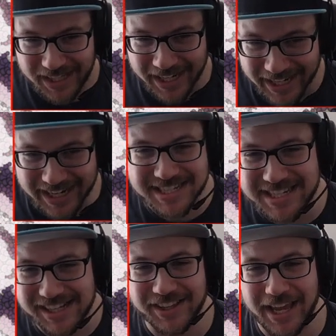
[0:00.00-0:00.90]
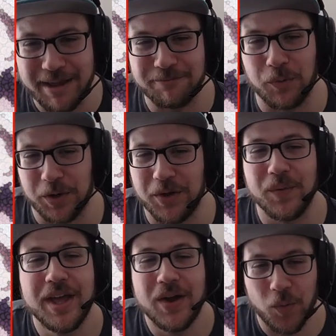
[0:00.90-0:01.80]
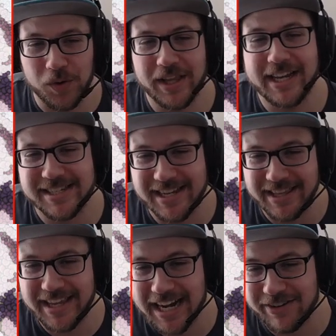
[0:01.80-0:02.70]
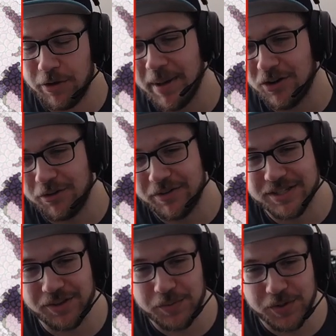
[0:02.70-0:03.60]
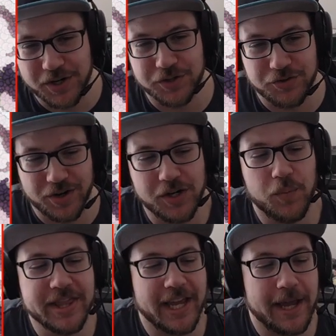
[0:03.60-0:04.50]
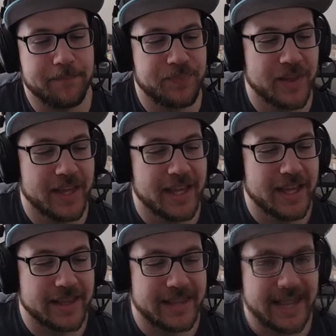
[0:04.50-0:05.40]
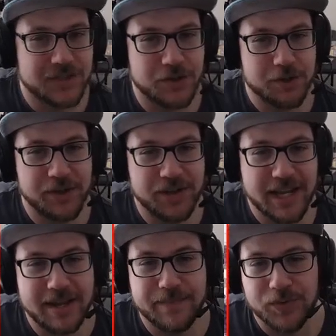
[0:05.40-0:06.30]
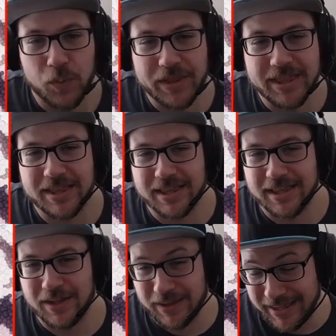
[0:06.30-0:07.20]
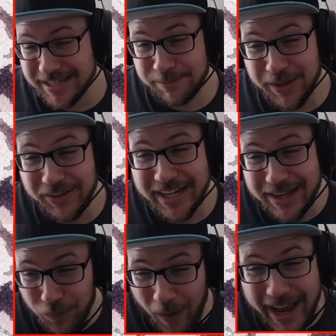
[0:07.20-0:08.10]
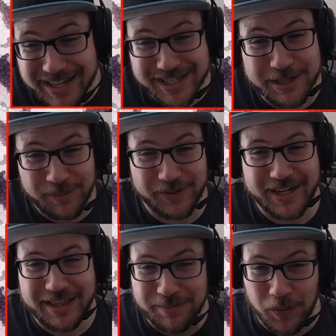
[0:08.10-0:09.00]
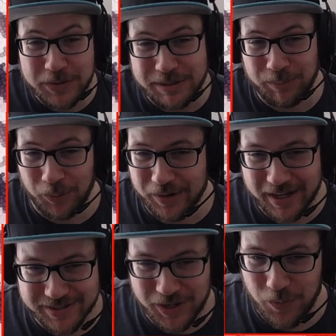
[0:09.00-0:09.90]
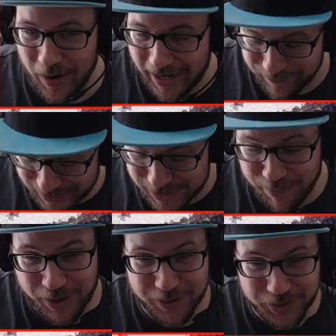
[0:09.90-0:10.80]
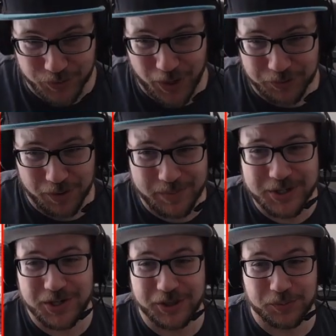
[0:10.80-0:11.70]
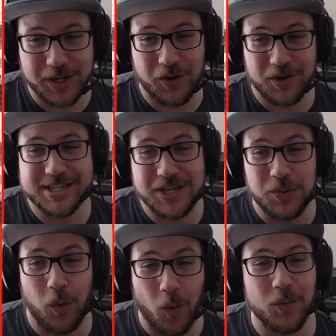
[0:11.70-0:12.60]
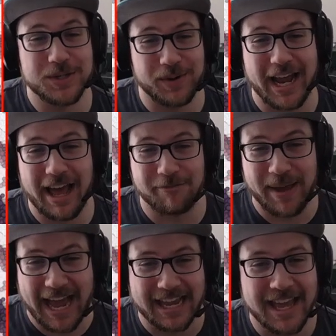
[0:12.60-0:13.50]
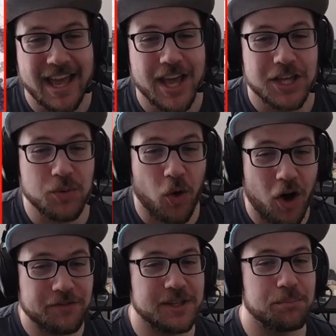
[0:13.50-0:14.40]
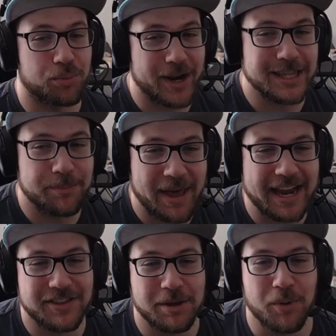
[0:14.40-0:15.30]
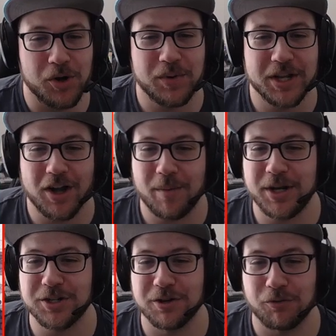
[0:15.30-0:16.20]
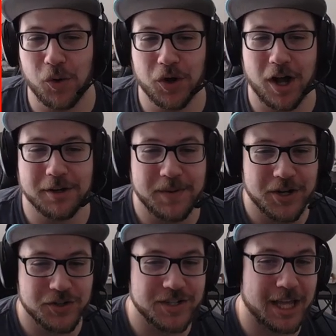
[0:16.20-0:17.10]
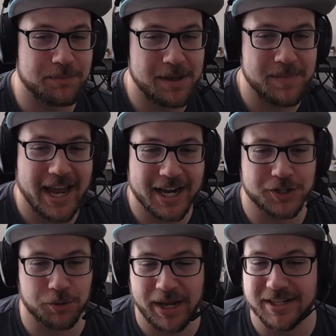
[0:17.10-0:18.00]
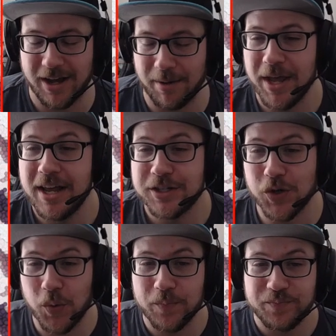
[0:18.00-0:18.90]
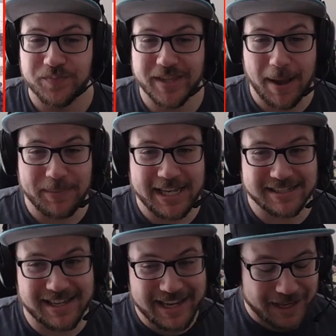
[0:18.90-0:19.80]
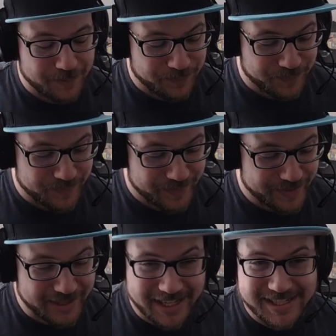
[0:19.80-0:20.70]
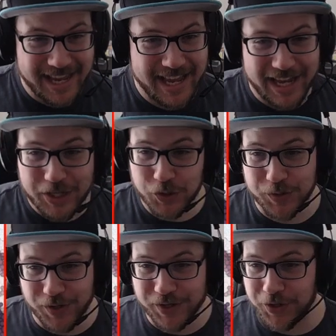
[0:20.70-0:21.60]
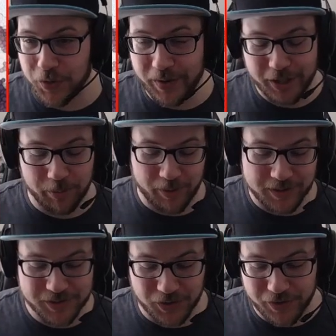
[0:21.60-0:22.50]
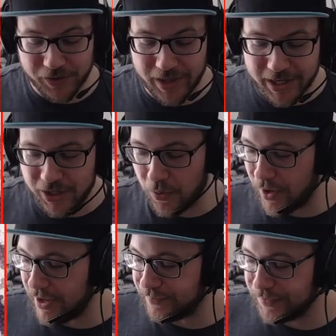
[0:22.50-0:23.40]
gonna seal a game for you, or like I said, the activate battle offensively when you're actually trying to win the game. The next surge ability, why is this ability the most important? I'll tell you why. This is better than a draw 3 because you get 3 cards that you always want to have back. You often break the back of the opponent when a combination of Royal Condemnation, Death Beam, and X are picked up. So that means, like, let's say it's your turn, you're going to your opponent's turn, you're like, you know what?